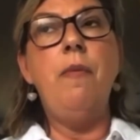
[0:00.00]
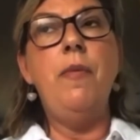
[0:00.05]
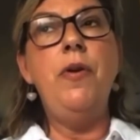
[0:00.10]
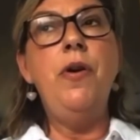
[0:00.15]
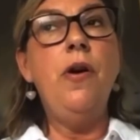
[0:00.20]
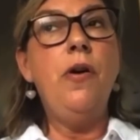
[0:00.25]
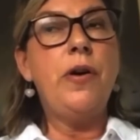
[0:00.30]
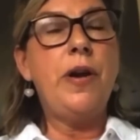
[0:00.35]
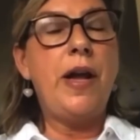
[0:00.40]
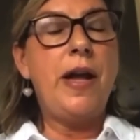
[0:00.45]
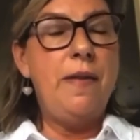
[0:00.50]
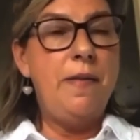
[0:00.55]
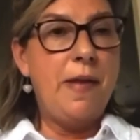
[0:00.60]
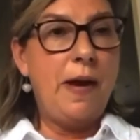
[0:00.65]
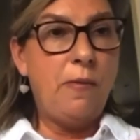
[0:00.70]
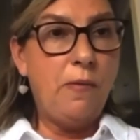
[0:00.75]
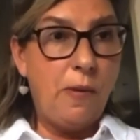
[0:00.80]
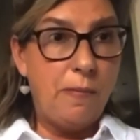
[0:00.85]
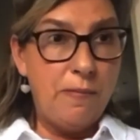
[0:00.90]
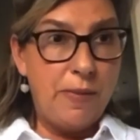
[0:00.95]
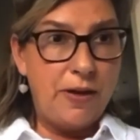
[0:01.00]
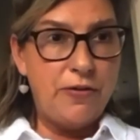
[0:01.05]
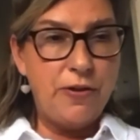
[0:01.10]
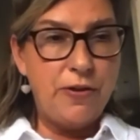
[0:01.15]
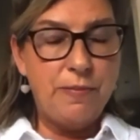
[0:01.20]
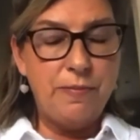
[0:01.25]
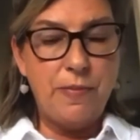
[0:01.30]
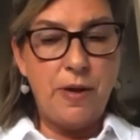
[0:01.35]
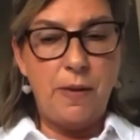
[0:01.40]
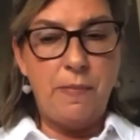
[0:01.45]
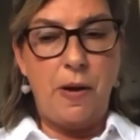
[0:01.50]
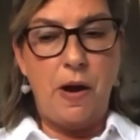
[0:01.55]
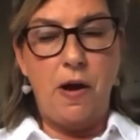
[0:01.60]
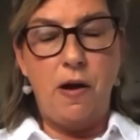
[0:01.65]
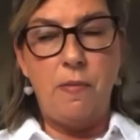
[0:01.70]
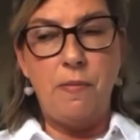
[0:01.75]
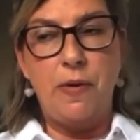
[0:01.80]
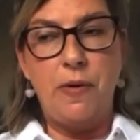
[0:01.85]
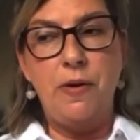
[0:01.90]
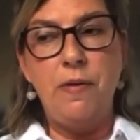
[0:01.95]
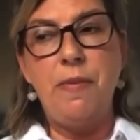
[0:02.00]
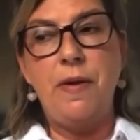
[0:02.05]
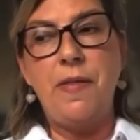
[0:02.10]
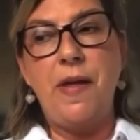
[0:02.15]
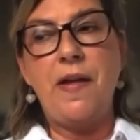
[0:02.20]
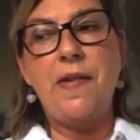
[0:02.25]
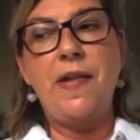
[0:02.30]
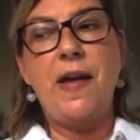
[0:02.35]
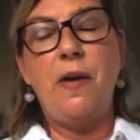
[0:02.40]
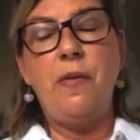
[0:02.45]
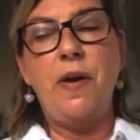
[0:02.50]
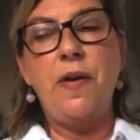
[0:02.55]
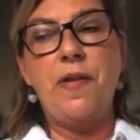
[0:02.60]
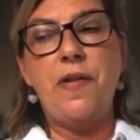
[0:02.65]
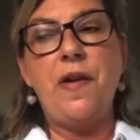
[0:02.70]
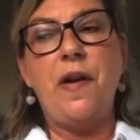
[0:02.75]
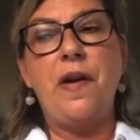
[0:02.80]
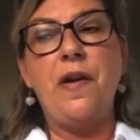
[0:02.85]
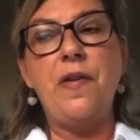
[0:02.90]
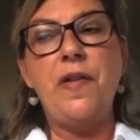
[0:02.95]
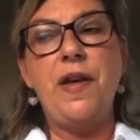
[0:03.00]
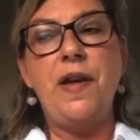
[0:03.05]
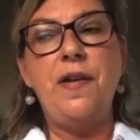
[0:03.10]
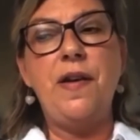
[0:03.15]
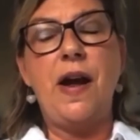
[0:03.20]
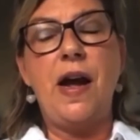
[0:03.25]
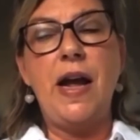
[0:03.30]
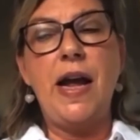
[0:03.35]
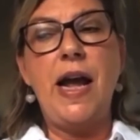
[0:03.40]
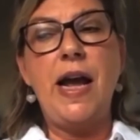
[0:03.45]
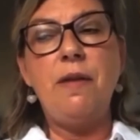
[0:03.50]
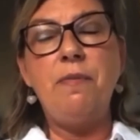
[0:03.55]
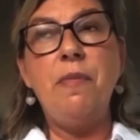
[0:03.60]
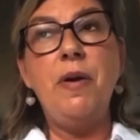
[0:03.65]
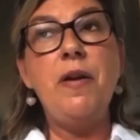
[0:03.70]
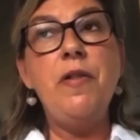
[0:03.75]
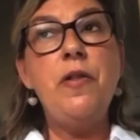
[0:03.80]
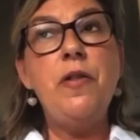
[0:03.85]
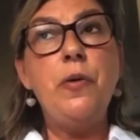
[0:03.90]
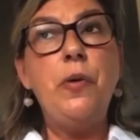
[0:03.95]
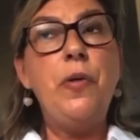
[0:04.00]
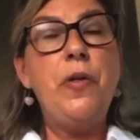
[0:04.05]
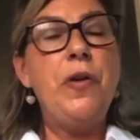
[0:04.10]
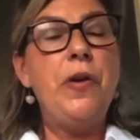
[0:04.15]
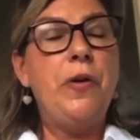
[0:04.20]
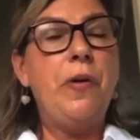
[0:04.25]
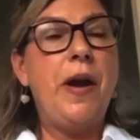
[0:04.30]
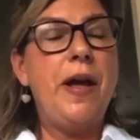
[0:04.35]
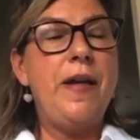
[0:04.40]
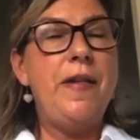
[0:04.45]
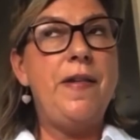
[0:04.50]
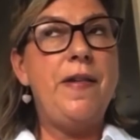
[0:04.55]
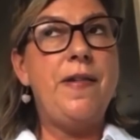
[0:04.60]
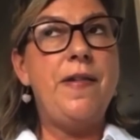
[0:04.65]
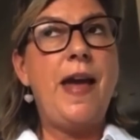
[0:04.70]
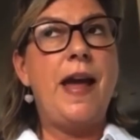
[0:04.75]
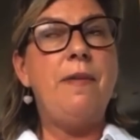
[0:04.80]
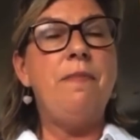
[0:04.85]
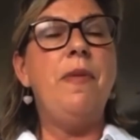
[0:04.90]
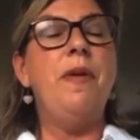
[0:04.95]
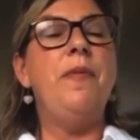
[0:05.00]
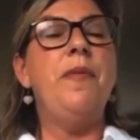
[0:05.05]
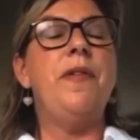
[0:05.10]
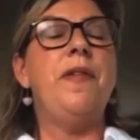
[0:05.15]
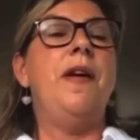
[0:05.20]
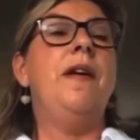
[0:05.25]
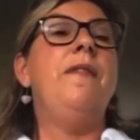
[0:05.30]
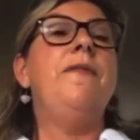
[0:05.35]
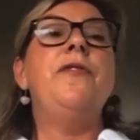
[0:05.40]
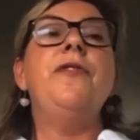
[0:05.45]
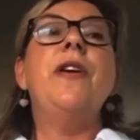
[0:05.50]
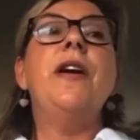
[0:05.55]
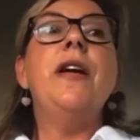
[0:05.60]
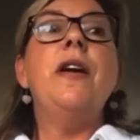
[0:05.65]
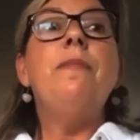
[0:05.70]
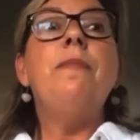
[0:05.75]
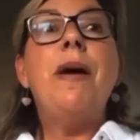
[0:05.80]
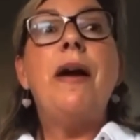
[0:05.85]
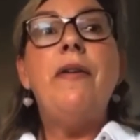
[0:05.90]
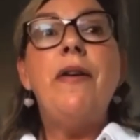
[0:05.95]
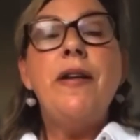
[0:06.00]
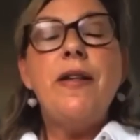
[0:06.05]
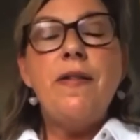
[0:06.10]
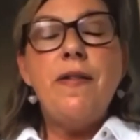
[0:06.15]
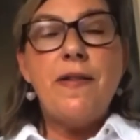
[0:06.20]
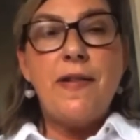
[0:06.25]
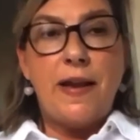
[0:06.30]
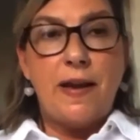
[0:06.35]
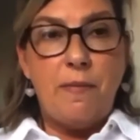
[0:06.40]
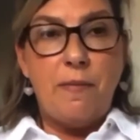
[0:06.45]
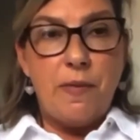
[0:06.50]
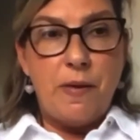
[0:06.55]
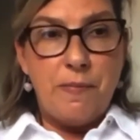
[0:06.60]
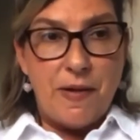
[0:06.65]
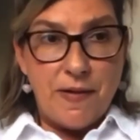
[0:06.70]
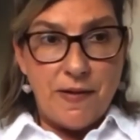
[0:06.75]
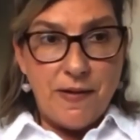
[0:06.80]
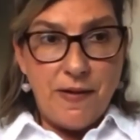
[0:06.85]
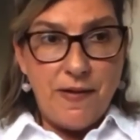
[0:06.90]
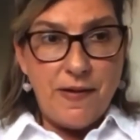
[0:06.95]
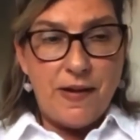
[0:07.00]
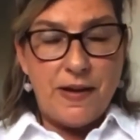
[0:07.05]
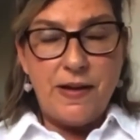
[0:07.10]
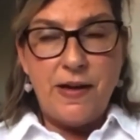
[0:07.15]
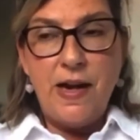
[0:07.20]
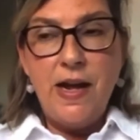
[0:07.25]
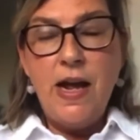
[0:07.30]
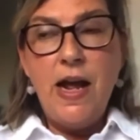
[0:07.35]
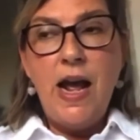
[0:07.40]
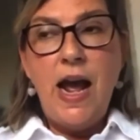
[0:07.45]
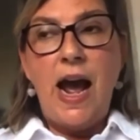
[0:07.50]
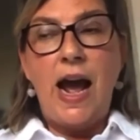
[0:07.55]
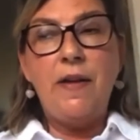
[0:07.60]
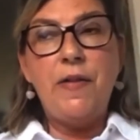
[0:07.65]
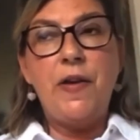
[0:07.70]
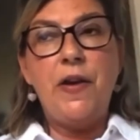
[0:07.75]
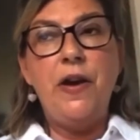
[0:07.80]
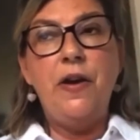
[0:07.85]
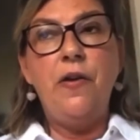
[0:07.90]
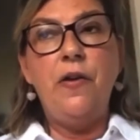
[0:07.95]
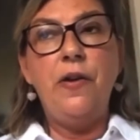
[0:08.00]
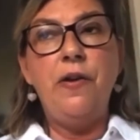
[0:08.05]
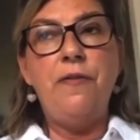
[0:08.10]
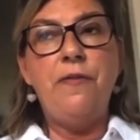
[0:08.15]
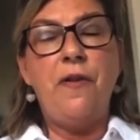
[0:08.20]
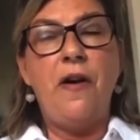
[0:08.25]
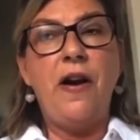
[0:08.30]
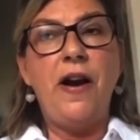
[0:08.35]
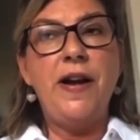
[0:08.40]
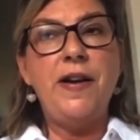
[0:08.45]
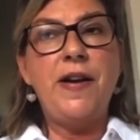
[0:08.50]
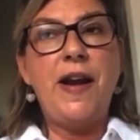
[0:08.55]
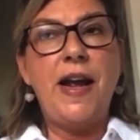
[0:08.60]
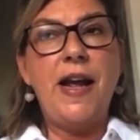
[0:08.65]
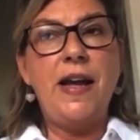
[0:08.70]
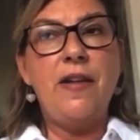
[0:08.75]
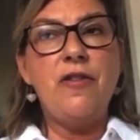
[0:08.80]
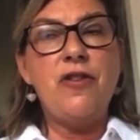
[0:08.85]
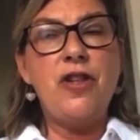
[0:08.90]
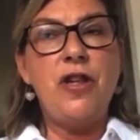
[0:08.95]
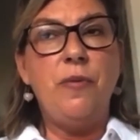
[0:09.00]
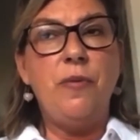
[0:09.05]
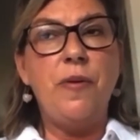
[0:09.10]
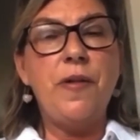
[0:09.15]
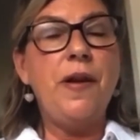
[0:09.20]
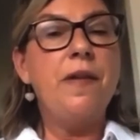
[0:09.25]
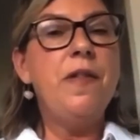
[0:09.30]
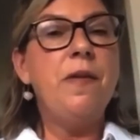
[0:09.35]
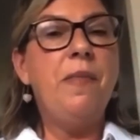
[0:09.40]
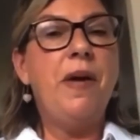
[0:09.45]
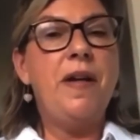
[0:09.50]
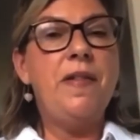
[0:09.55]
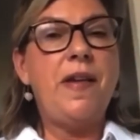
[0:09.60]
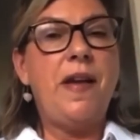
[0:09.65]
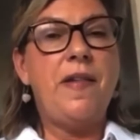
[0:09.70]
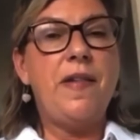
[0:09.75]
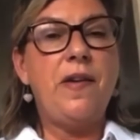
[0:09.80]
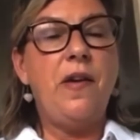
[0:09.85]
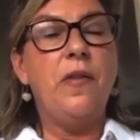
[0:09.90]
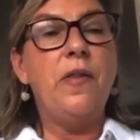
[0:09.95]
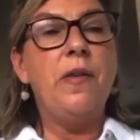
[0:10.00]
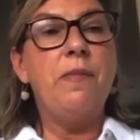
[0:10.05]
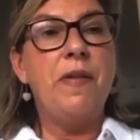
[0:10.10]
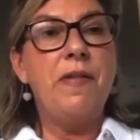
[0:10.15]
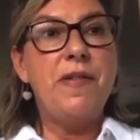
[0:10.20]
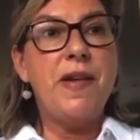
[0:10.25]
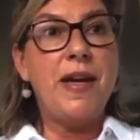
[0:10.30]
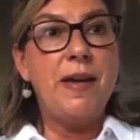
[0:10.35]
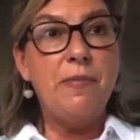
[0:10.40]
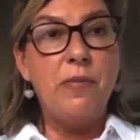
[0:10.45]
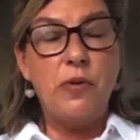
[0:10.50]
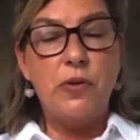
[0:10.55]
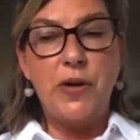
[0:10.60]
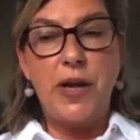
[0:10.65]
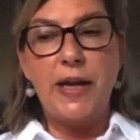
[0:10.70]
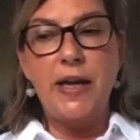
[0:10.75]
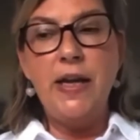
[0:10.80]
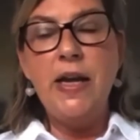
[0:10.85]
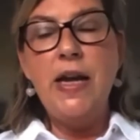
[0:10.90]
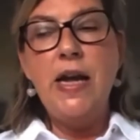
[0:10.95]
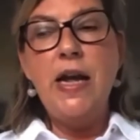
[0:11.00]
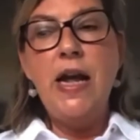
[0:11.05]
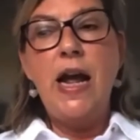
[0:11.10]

Not in that 1-bedroom apartment, but that's how I started. I had my daughter Grace 10 months after I got married and set up the business, and had her on a Friday, and she was under my desk on the Monday morning.